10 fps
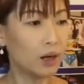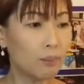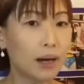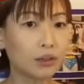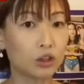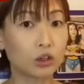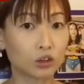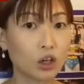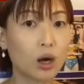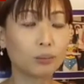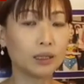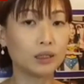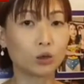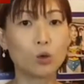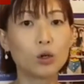among your top in
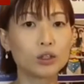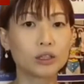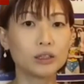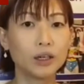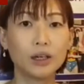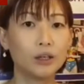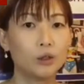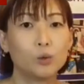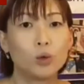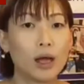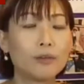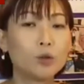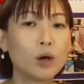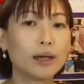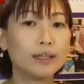the quadrant, you will have
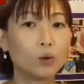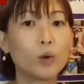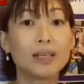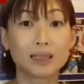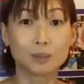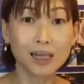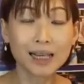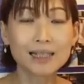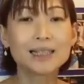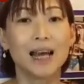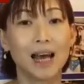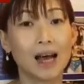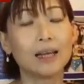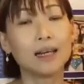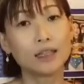no idea where it's placed
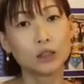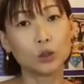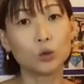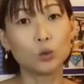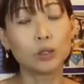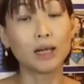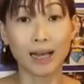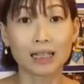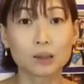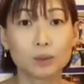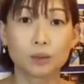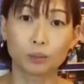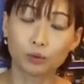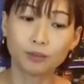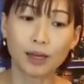unless you do the expert
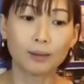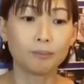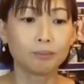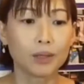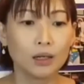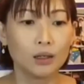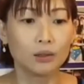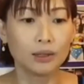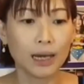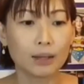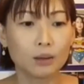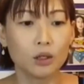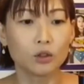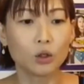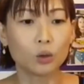profile. Okay,
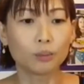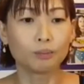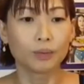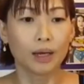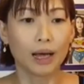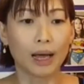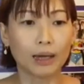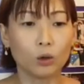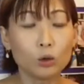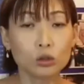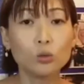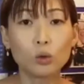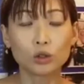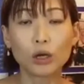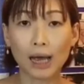so I also
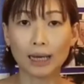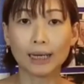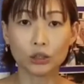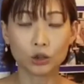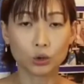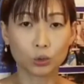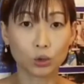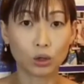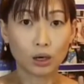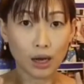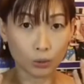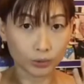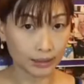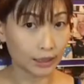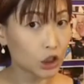want to highlight to our
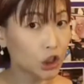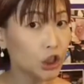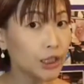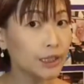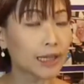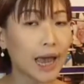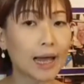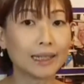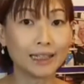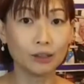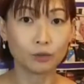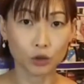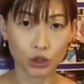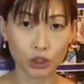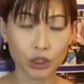dear she's and he for
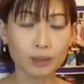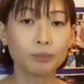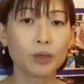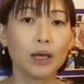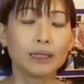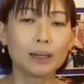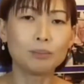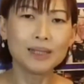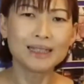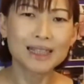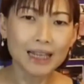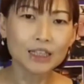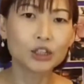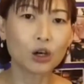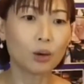she that
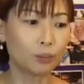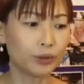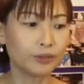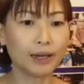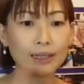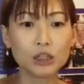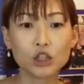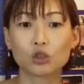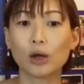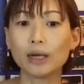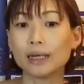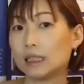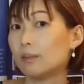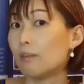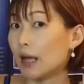besides your prevalent strength that
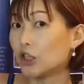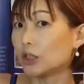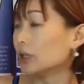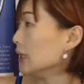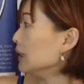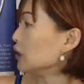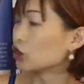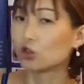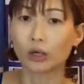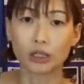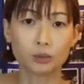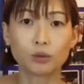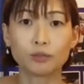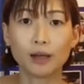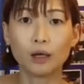is measured in the strengths
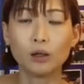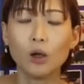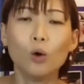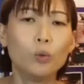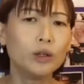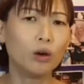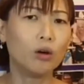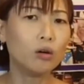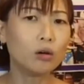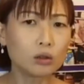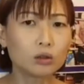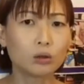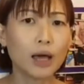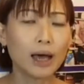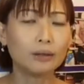profile, we all
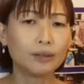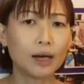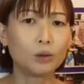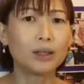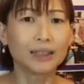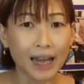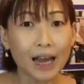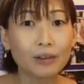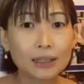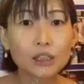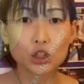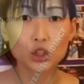also have our character